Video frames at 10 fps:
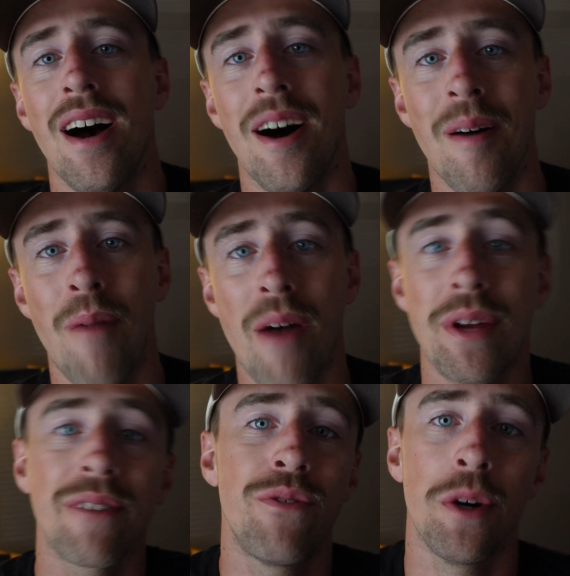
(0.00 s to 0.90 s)
I've
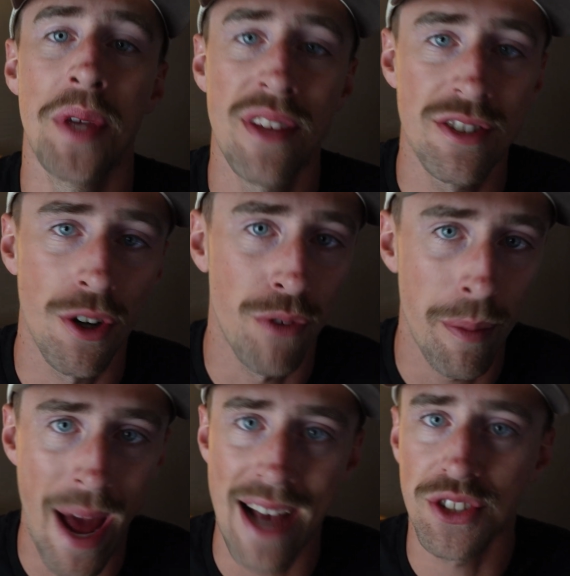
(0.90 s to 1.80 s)
been filming this over the
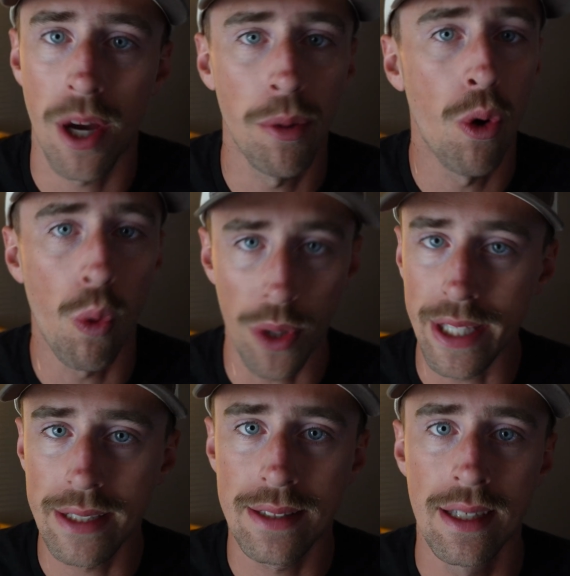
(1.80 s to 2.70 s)
past couple of
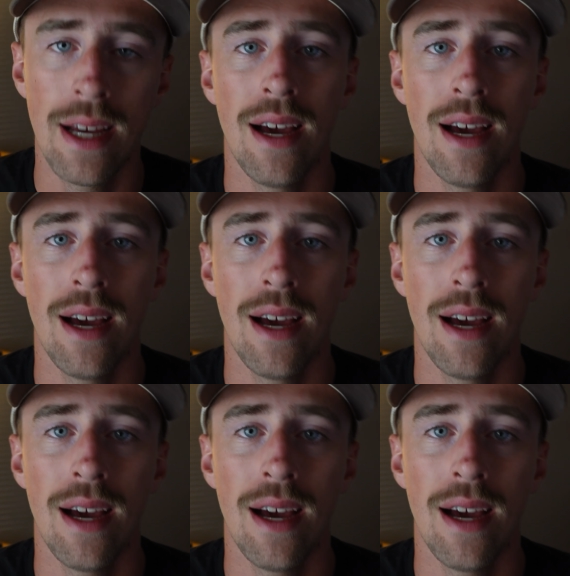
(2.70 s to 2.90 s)
weeks.